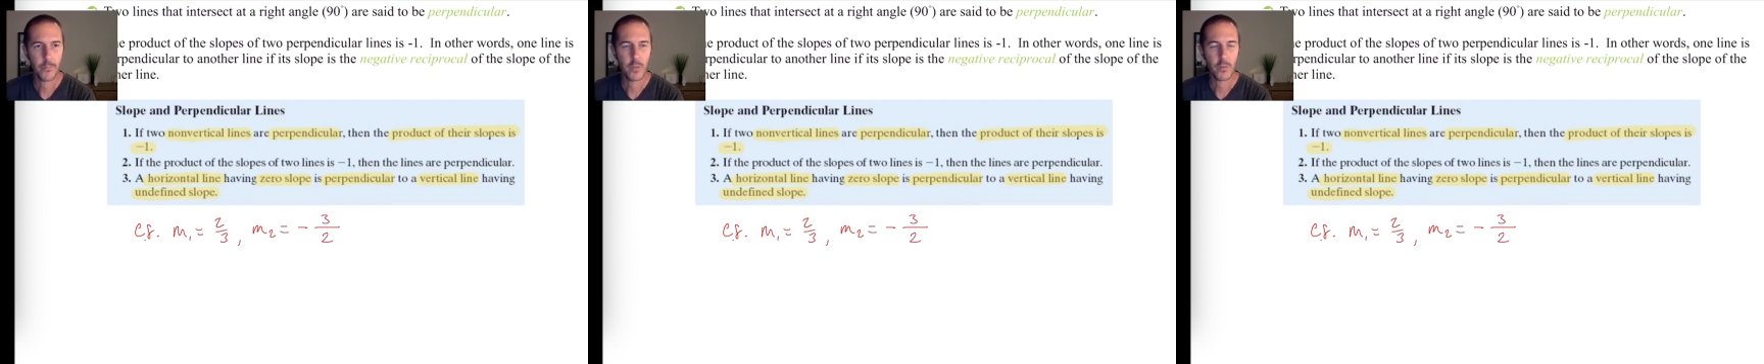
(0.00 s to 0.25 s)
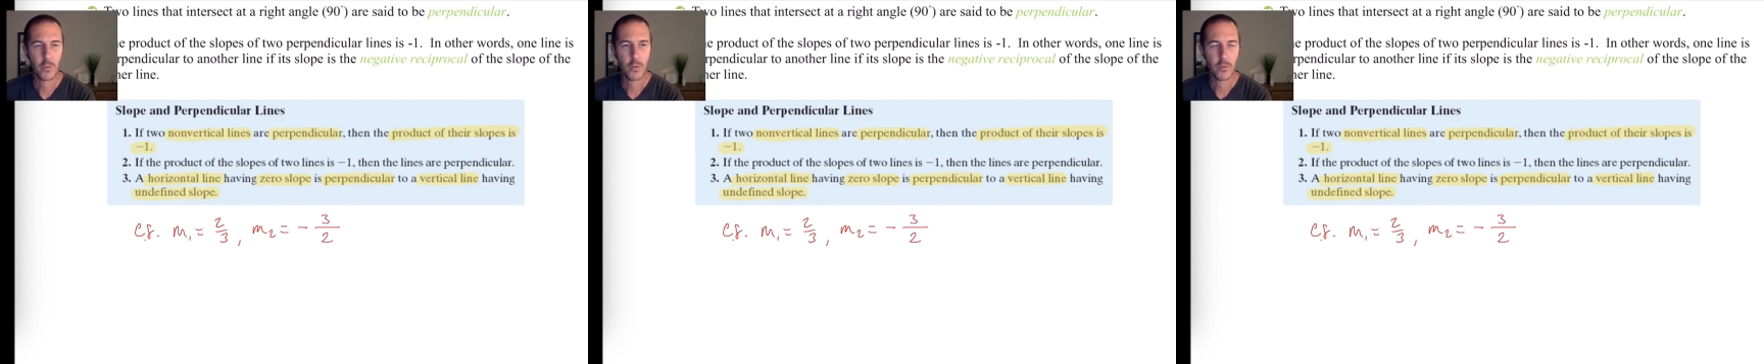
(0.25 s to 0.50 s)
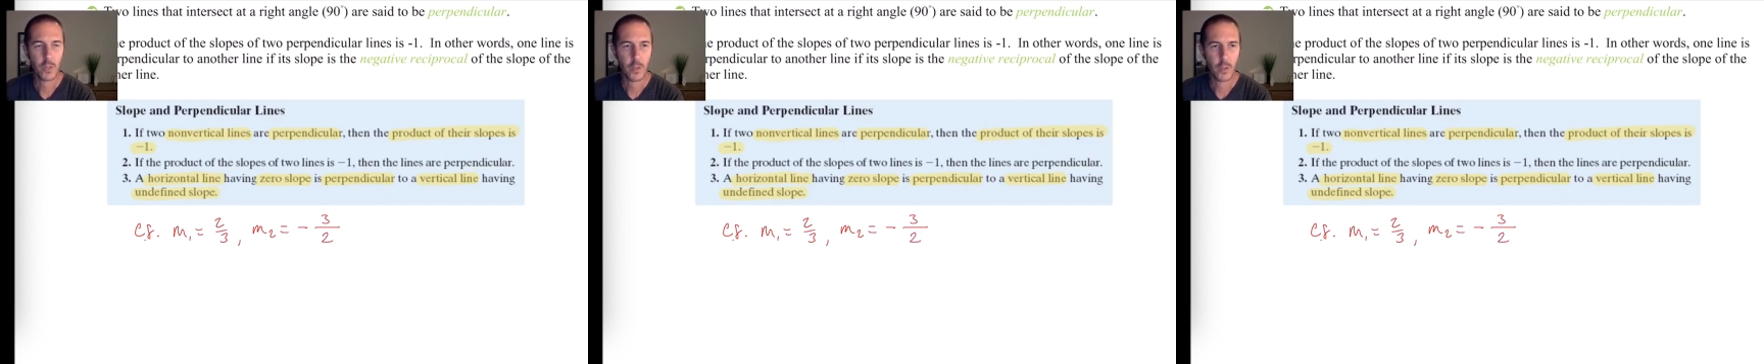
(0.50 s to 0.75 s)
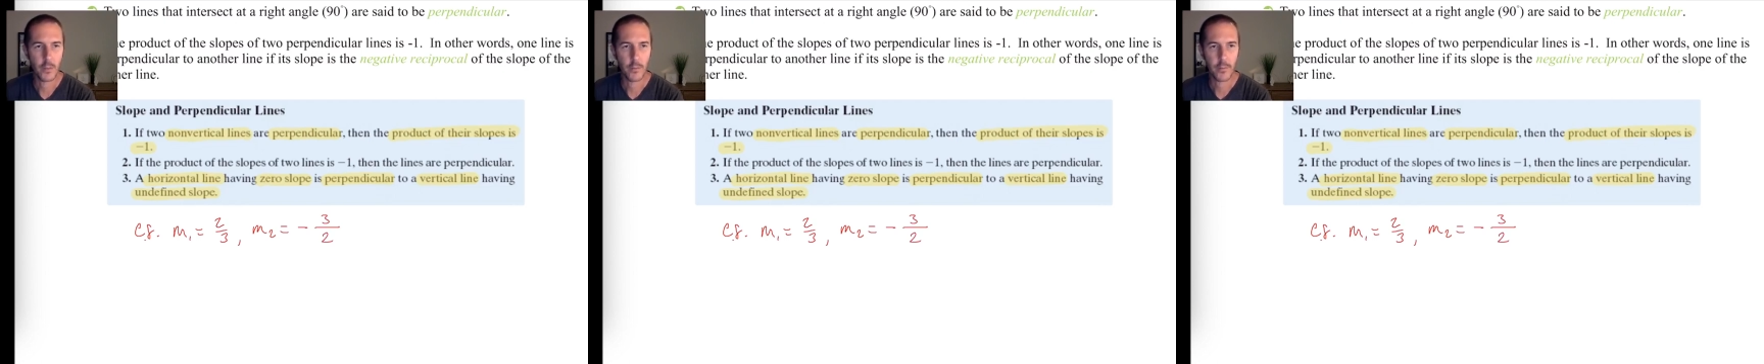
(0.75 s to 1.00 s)
So you see
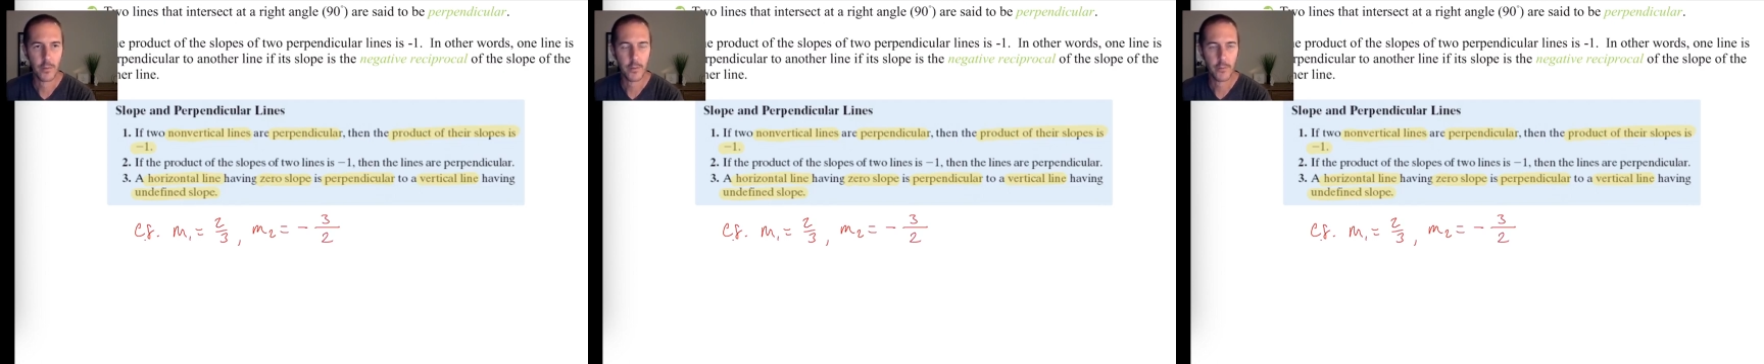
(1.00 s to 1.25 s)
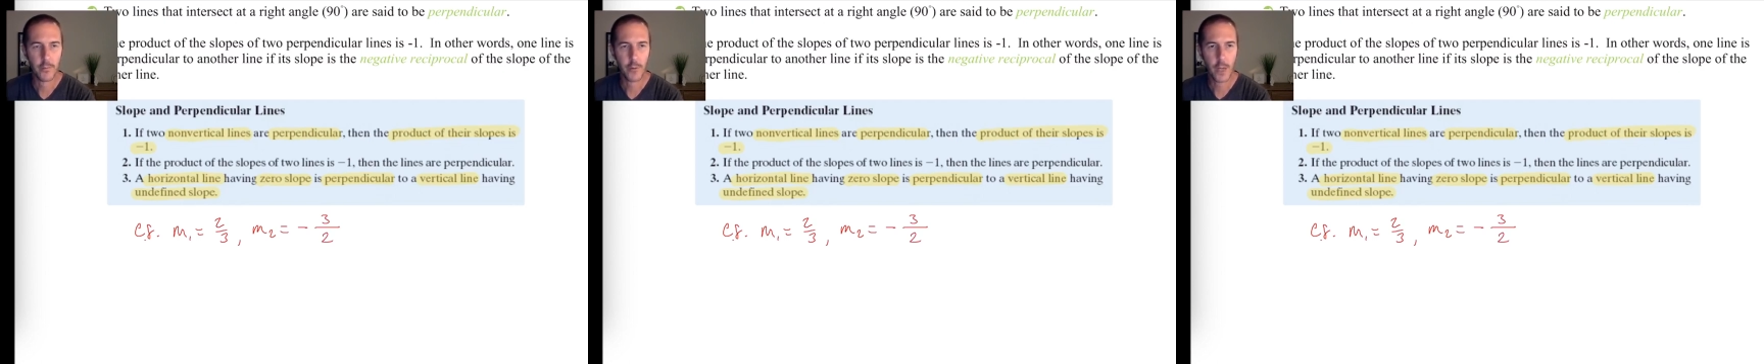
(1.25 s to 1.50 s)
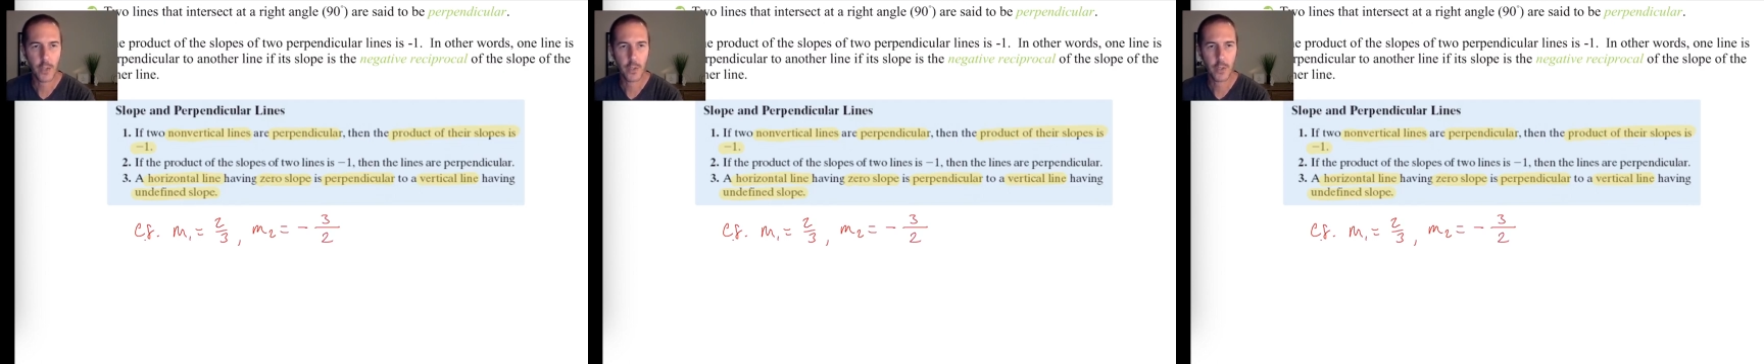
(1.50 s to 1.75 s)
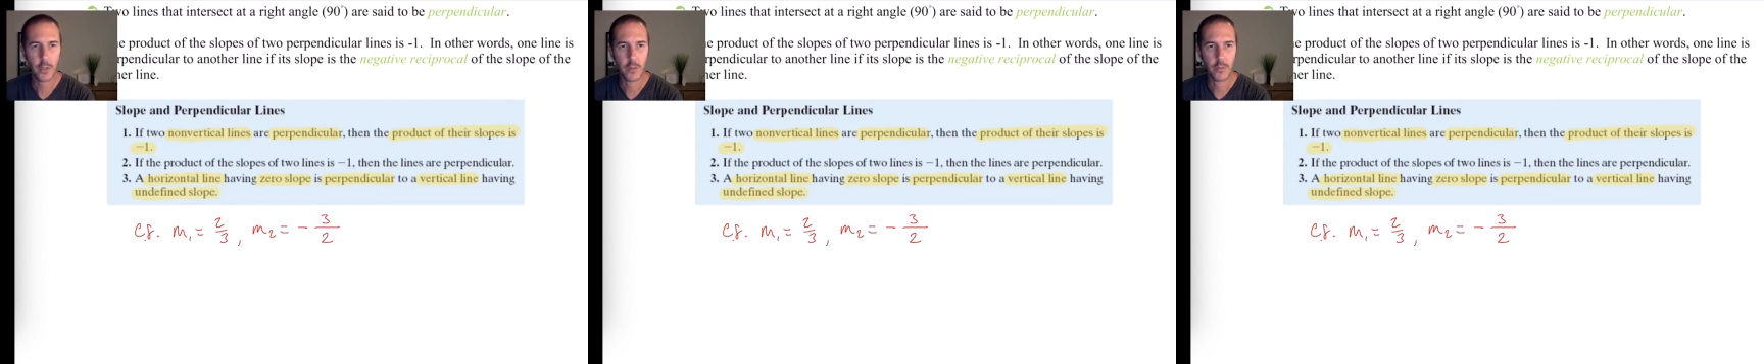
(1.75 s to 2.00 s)
that the
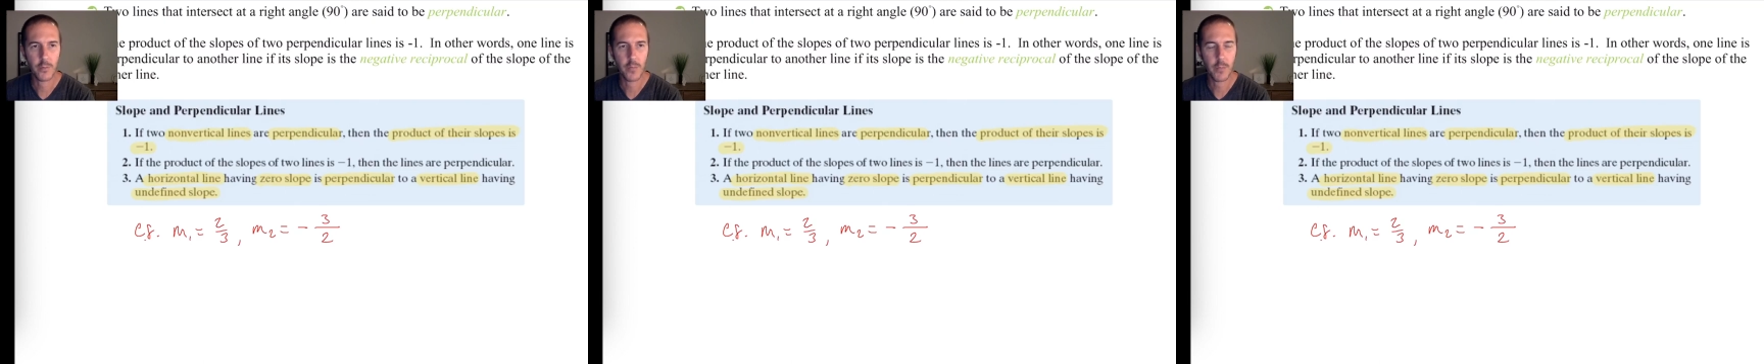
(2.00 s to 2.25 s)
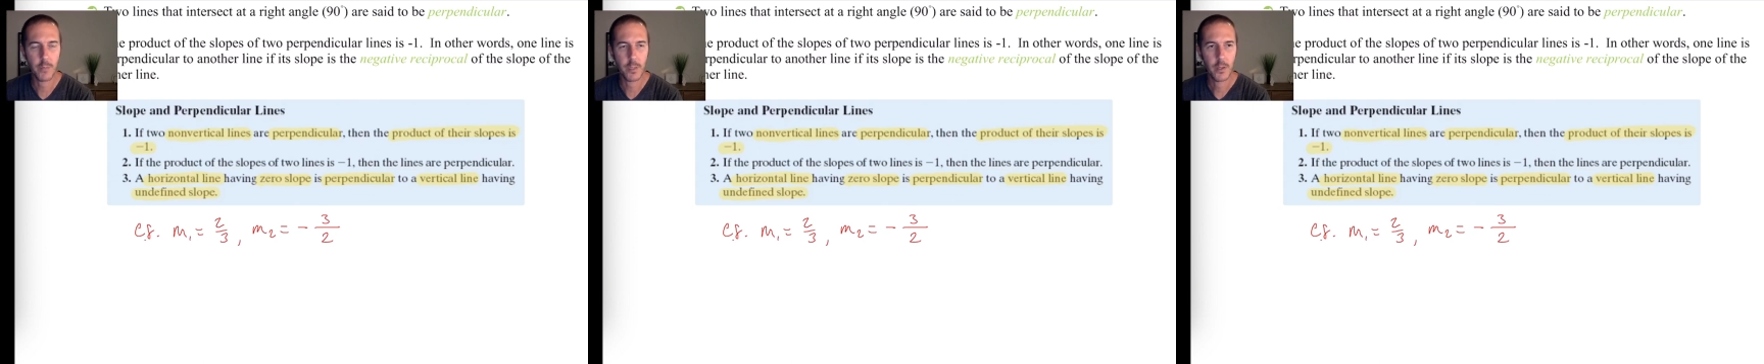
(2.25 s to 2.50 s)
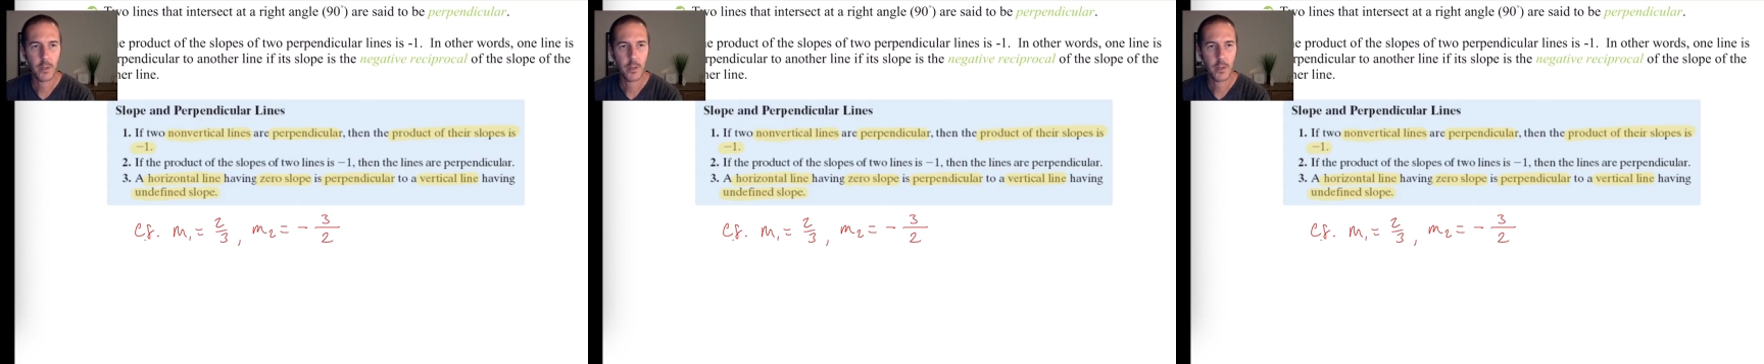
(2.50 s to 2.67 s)
fraction has flipped